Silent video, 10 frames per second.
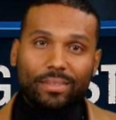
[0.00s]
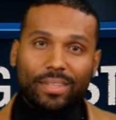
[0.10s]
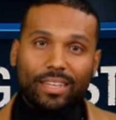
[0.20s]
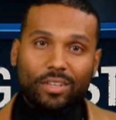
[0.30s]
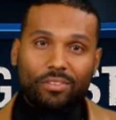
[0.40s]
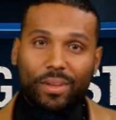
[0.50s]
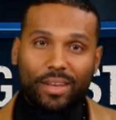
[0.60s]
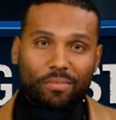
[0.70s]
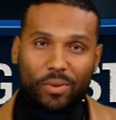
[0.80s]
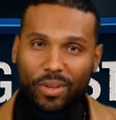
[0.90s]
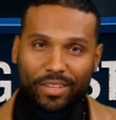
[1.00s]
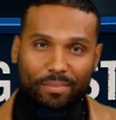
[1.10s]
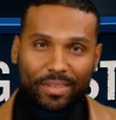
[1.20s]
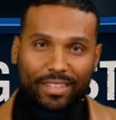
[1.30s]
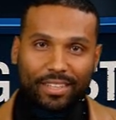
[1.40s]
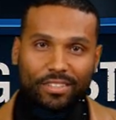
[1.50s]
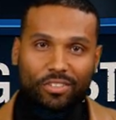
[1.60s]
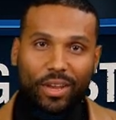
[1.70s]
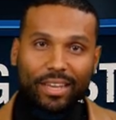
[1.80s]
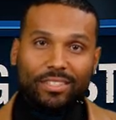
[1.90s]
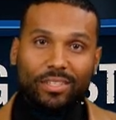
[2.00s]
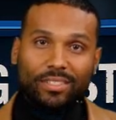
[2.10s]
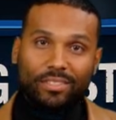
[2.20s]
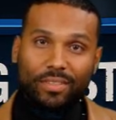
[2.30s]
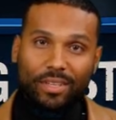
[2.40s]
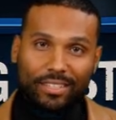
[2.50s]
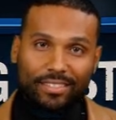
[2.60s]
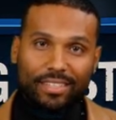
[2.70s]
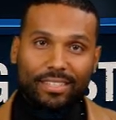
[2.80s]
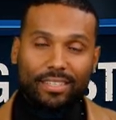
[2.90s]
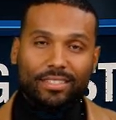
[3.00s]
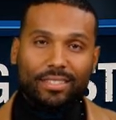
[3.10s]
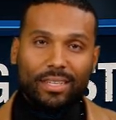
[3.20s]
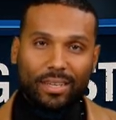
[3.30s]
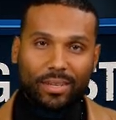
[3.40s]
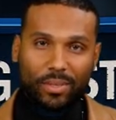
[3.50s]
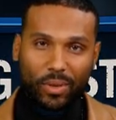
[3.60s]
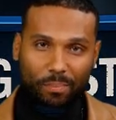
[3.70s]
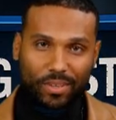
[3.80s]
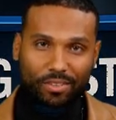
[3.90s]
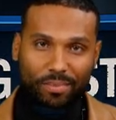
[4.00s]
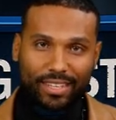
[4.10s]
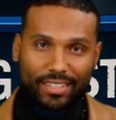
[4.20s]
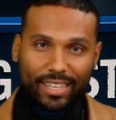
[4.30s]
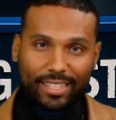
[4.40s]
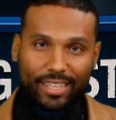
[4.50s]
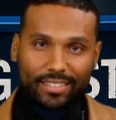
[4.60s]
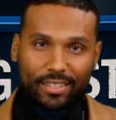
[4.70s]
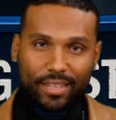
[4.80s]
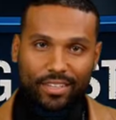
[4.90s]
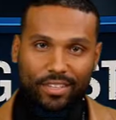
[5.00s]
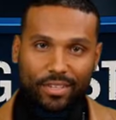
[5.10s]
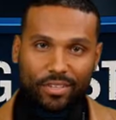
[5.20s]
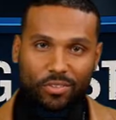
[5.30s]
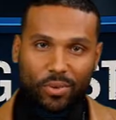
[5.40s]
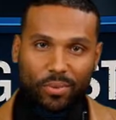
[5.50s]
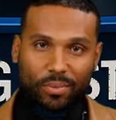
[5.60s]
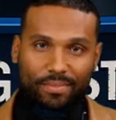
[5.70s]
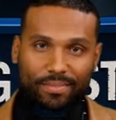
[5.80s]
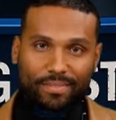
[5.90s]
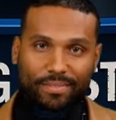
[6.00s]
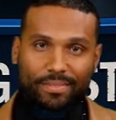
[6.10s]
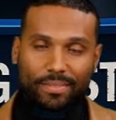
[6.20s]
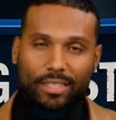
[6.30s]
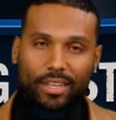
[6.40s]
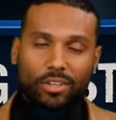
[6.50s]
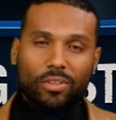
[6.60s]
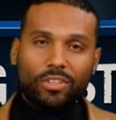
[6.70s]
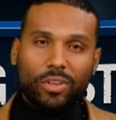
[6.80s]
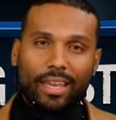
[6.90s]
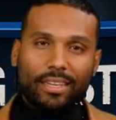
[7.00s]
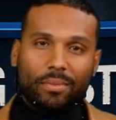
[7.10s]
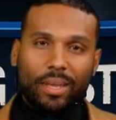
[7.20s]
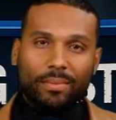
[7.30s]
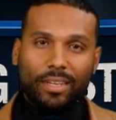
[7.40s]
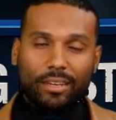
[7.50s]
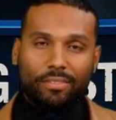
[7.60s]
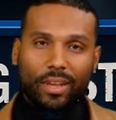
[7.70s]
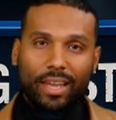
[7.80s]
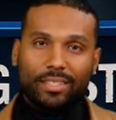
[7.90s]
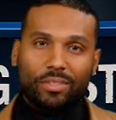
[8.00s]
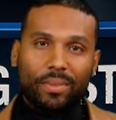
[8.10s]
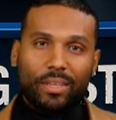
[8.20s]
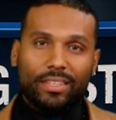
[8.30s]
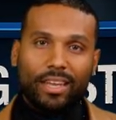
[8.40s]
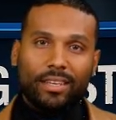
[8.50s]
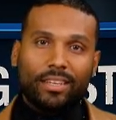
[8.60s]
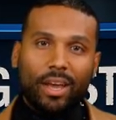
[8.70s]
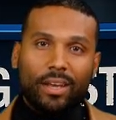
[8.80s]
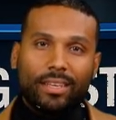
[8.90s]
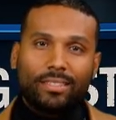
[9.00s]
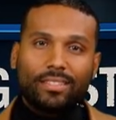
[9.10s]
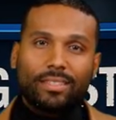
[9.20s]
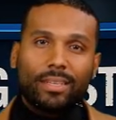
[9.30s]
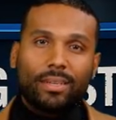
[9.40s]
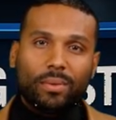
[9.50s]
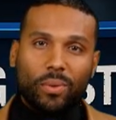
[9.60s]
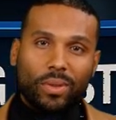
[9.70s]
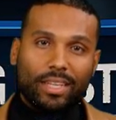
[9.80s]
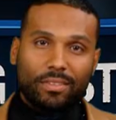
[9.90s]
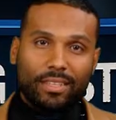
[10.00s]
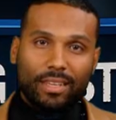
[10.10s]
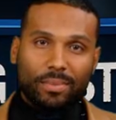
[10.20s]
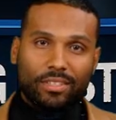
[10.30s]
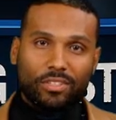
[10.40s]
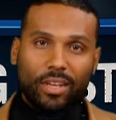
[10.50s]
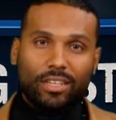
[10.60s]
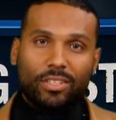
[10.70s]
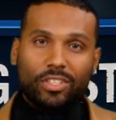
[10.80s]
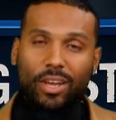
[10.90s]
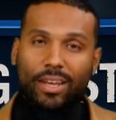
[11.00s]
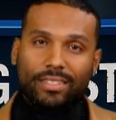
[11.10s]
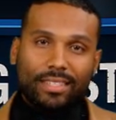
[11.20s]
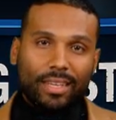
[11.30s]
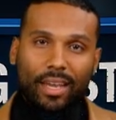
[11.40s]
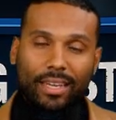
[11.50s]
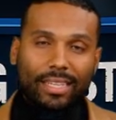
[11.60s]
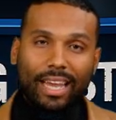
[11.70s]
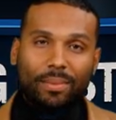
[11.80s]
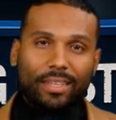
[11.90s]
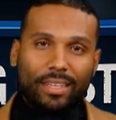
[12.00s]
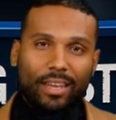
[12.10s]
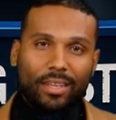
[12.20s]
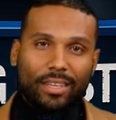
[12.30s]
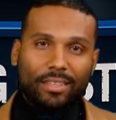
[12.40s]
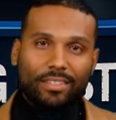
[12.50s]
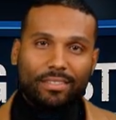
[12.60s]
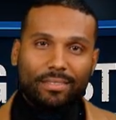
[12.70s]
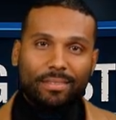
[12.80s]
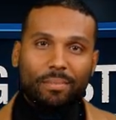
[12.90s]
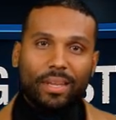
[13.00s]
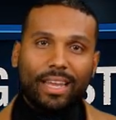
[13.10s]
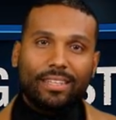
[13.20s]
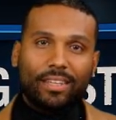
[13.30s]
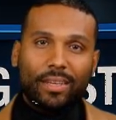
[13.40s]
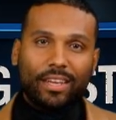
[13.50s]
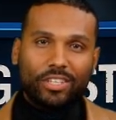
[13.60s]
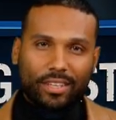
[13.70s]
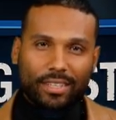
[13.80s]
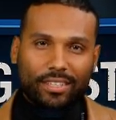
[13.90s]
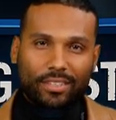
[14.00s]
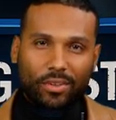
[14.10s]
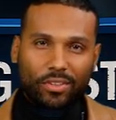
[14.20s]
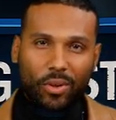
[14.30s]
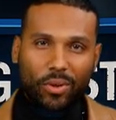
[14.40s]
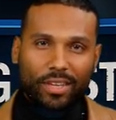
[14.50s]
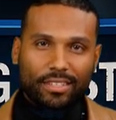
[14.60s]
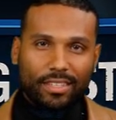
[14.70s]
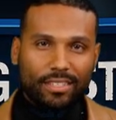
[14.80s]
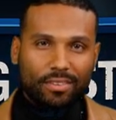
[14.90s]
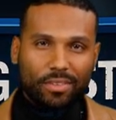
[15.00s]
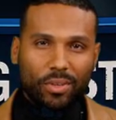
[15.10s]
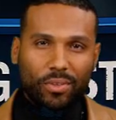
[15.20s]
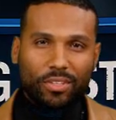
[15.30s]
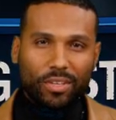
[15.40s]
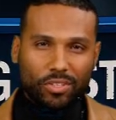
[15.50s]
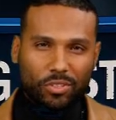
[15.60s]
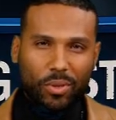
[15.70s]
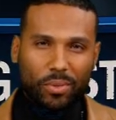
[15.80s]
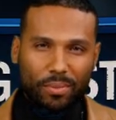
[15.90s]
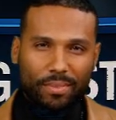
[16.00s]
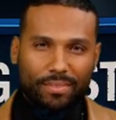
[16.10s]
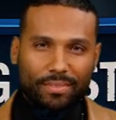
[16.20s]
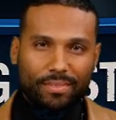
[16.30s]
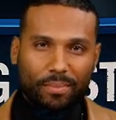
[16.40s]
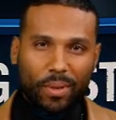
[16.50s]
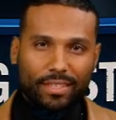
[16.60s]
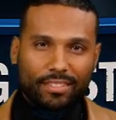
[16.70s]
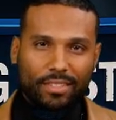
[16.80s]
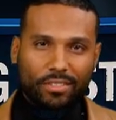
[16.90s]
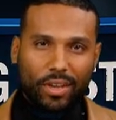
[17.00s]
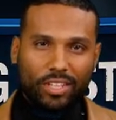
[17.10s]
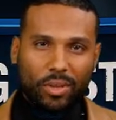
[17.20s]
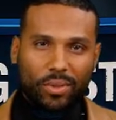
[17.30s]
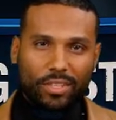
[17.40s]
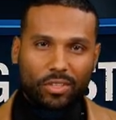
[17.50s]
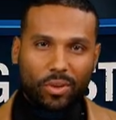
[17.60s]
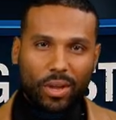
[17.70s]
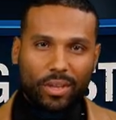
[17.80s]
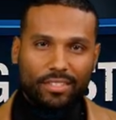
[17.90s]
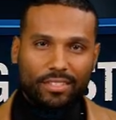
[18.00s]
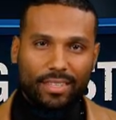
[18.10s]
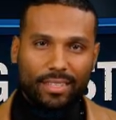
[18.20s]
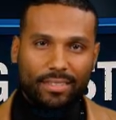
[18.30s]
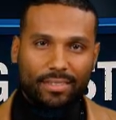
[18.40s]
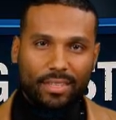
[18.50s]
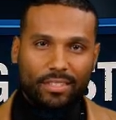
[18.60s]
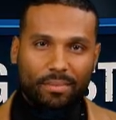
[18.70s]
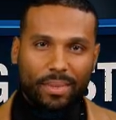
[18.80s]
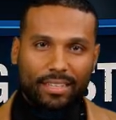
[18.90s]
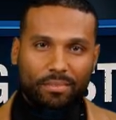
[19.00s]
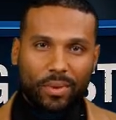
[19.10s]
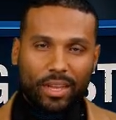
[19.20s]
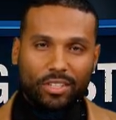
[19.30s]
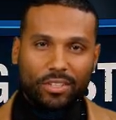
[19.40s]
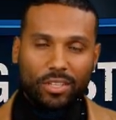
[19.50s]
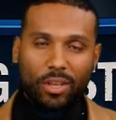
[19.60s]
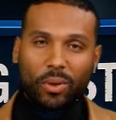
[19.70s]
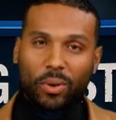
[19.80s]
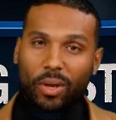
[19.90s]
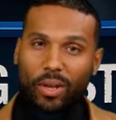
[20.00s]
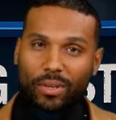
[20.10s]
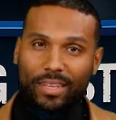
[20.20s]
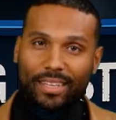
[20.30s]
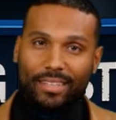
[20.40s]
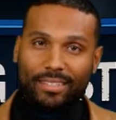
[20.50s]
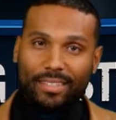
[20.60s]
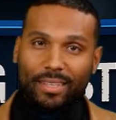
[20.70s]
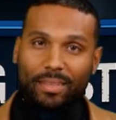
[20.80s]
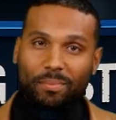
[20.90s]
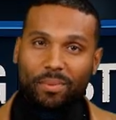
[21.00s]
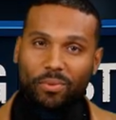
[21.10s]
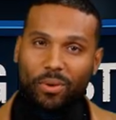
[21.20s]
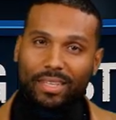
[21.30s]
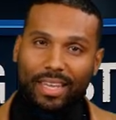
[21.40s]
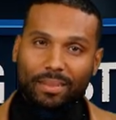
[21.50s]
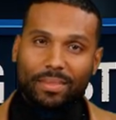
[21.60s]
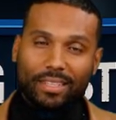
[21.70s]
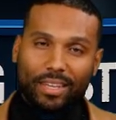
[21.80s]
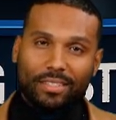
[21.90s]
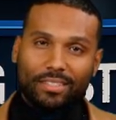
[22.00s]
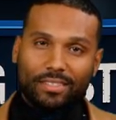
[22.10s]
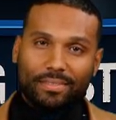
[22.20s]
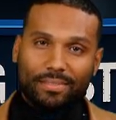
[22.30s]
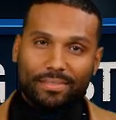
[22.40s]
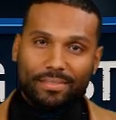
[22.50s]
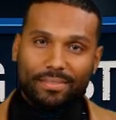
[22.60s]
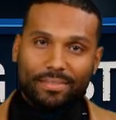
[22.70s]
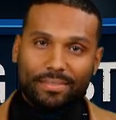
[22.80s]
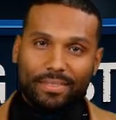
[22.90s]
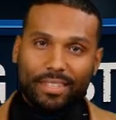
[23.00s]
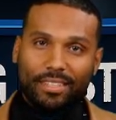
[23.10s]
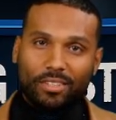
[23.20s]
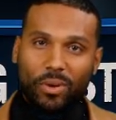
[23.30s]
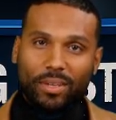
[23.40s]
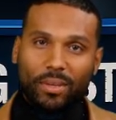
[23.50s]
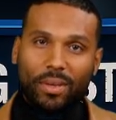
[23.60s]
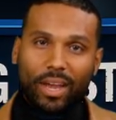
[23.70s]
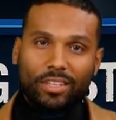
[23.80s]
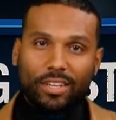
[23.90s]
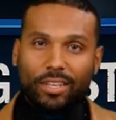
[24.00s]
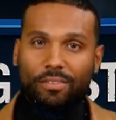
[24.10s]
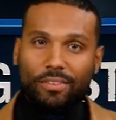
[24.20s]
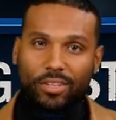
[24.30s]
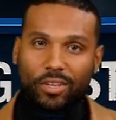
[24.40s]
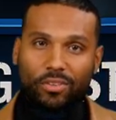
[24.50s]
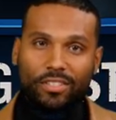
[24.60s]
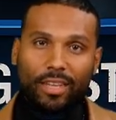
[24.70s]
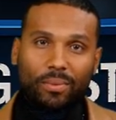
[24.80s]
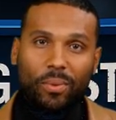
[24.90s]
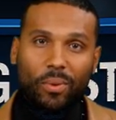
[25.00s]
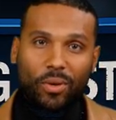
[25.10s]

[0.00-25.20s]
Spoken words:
leaders may avoid immediate strikes on civilian cities, hoping to maintain escalation control. Initial strikes might be confined to military targets, or even demonstration shots in uninhabited areas. But escalation is notoriously difficult to control. Once the threshold is crossed, there's immense pressure to go all in before the enemy does. This is where the logic of use them